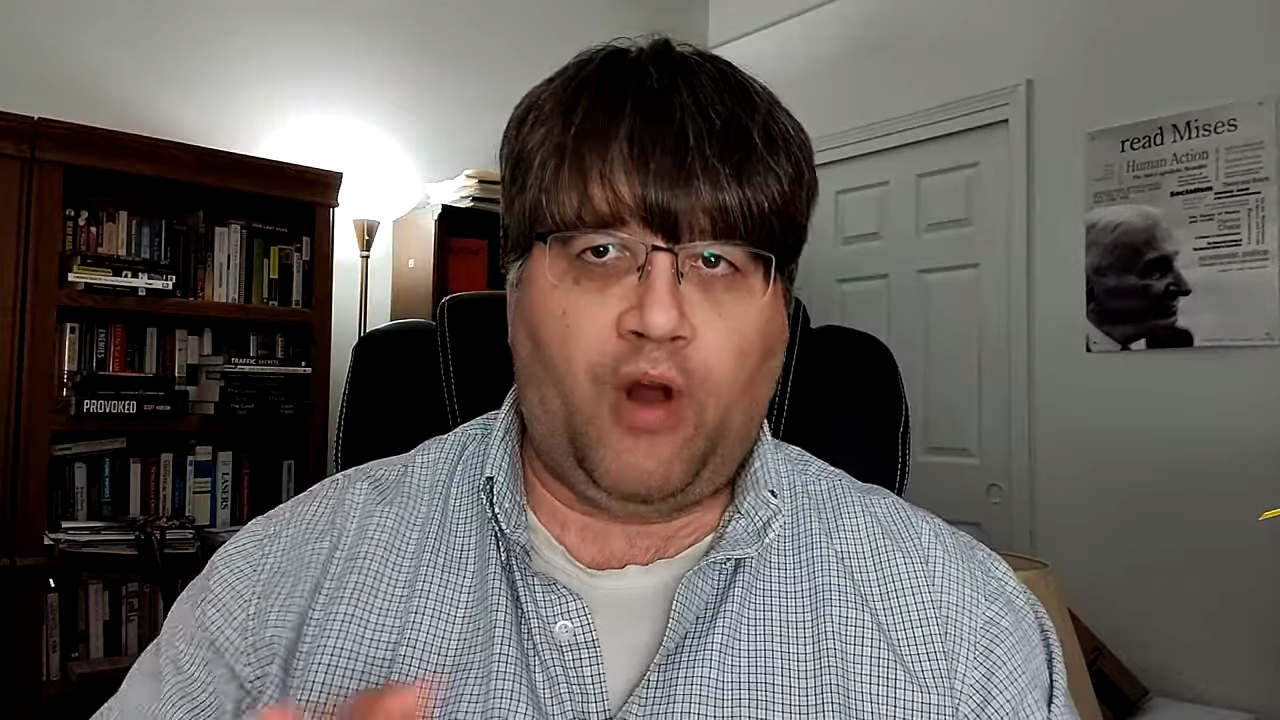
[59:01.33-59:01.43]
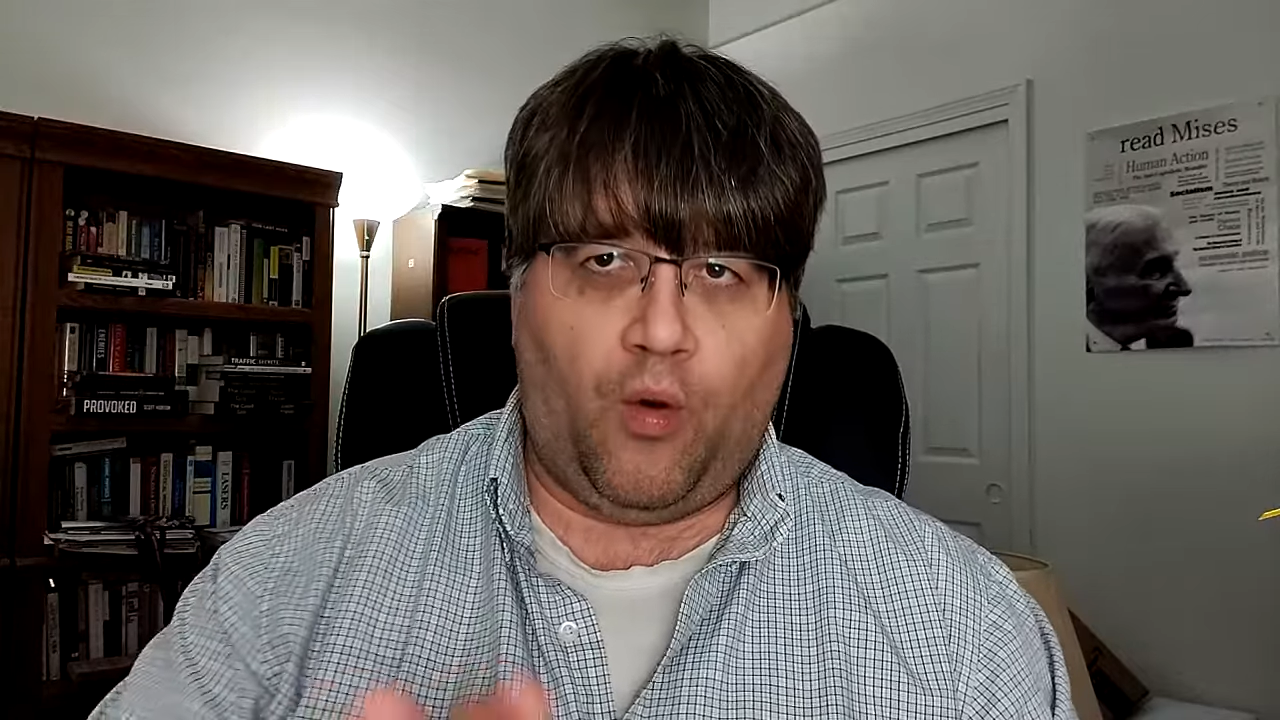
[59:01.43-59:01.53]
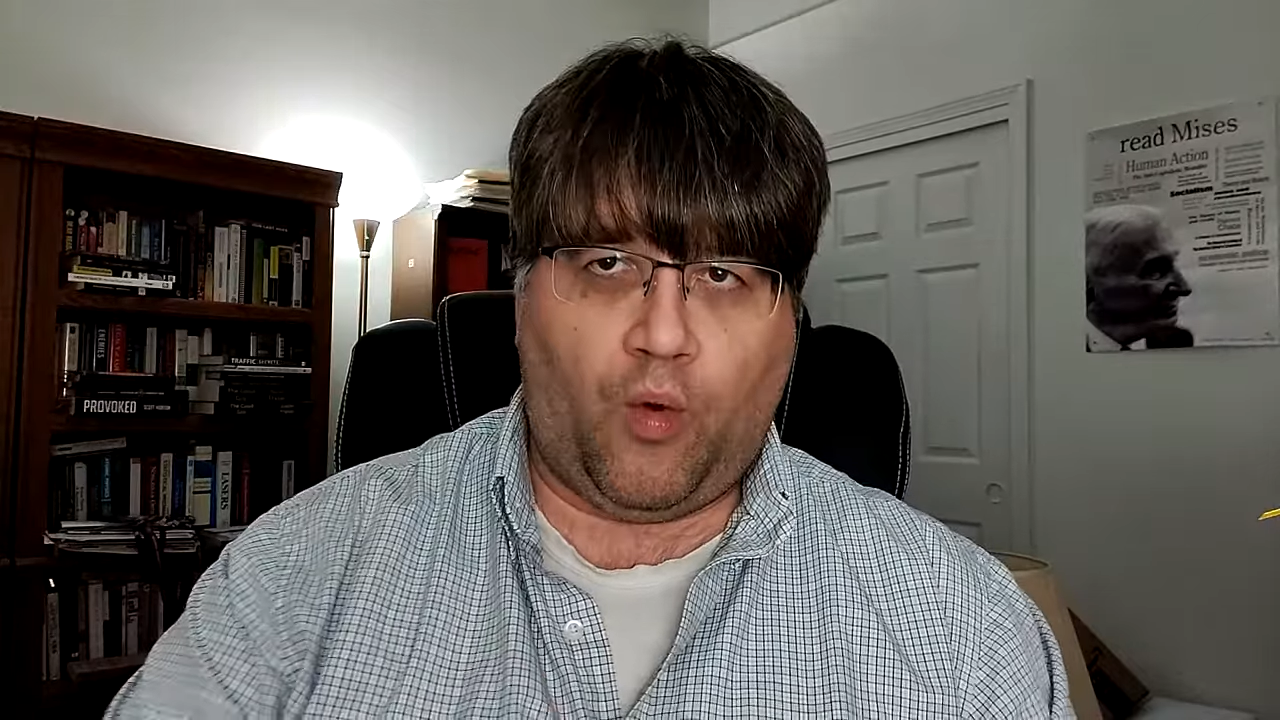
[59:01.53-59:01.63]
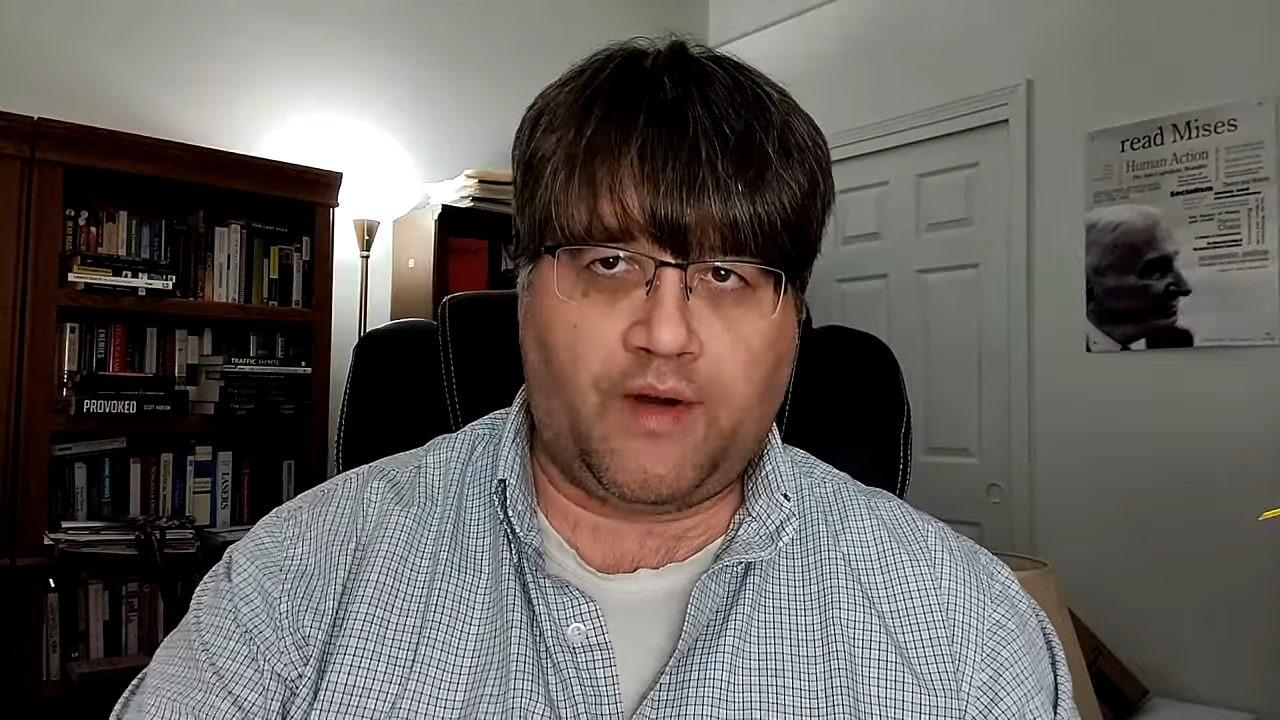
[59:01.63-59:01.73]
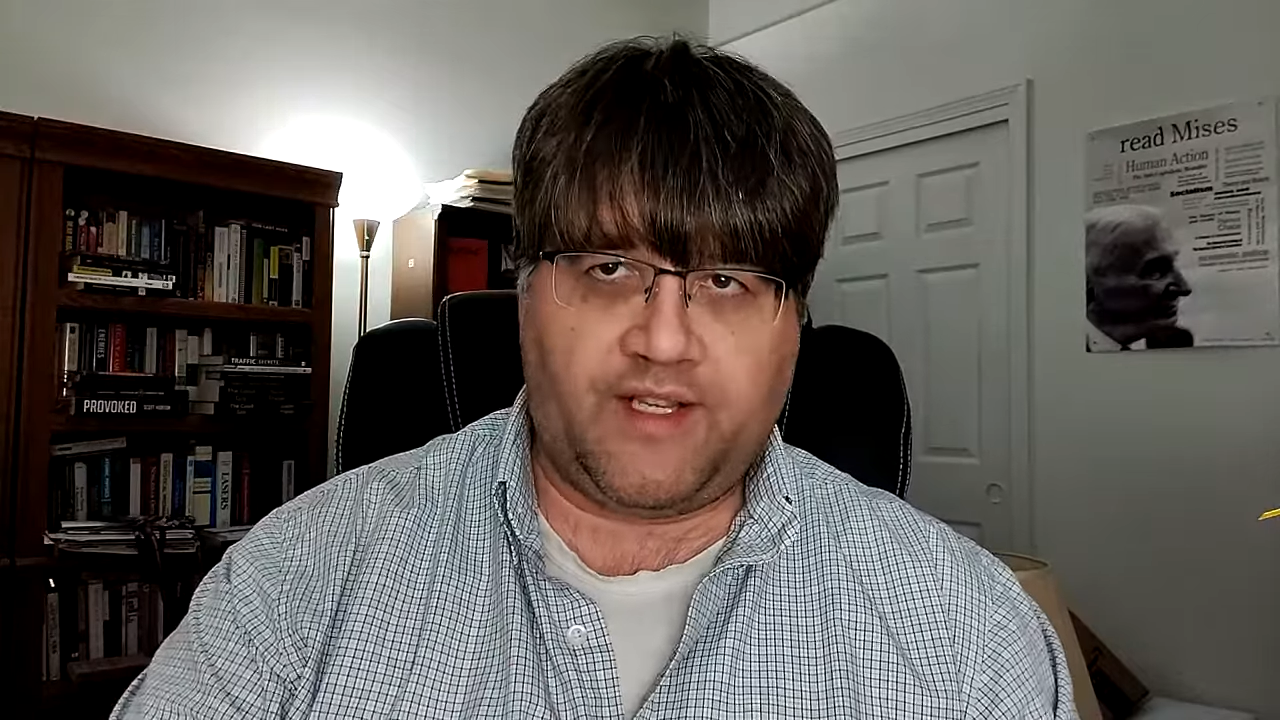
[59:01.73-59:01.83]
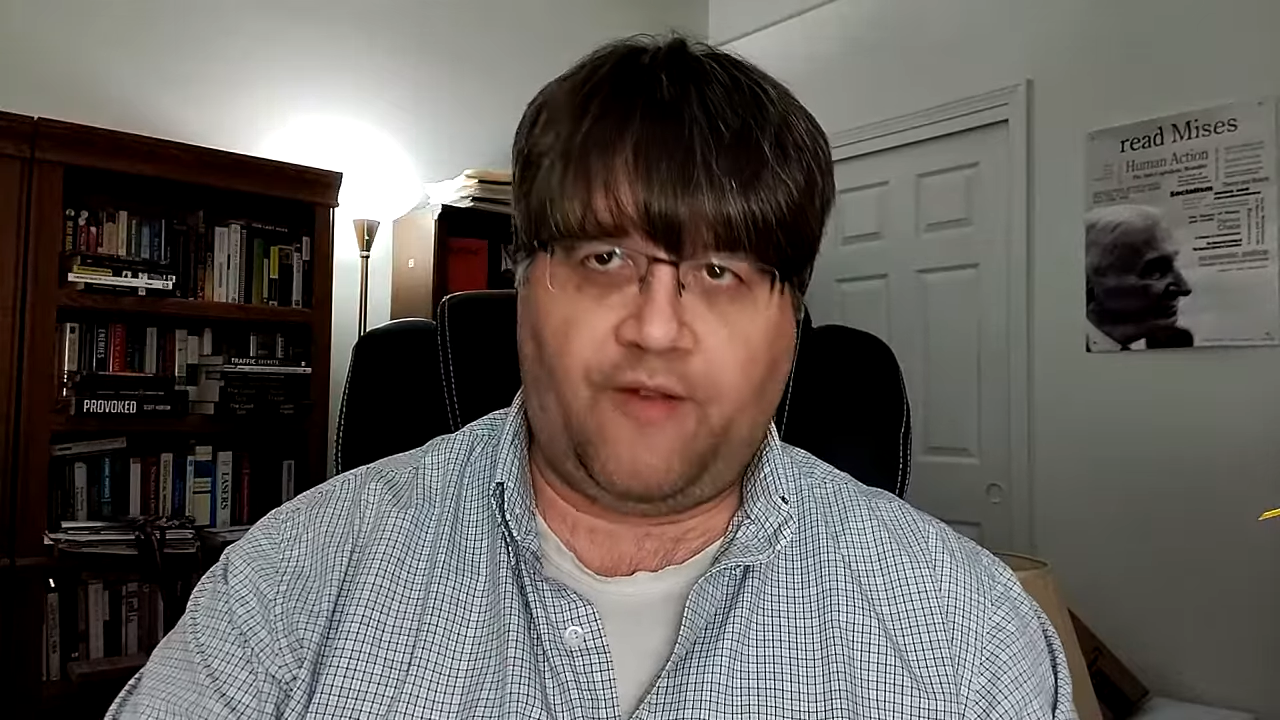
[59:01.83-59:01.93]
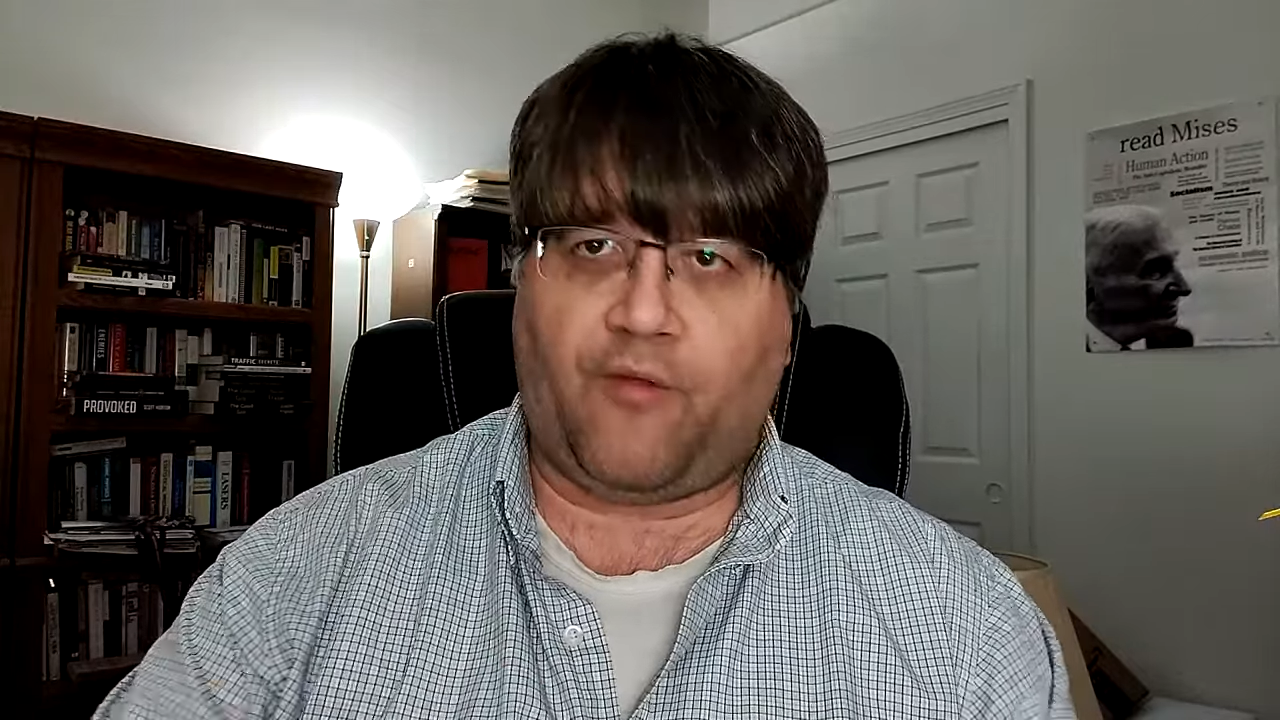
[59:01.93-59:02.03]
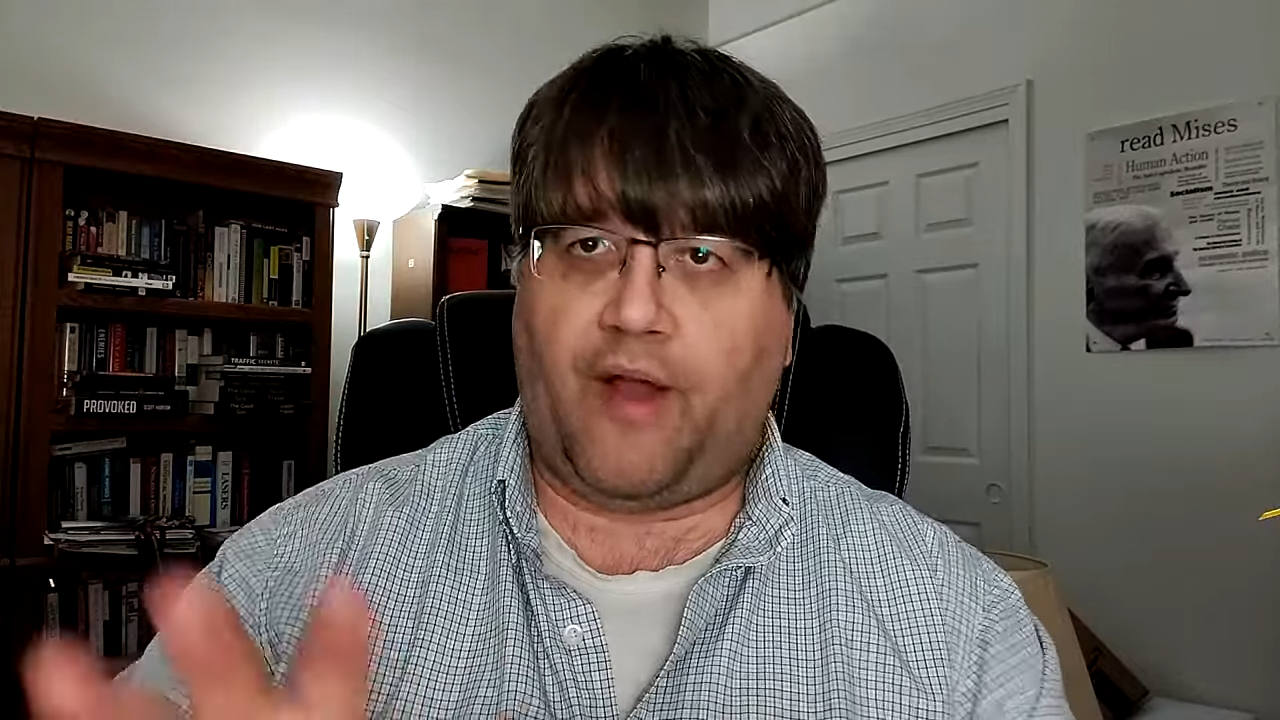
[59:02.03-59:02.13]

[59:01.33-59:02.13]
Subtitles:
coercive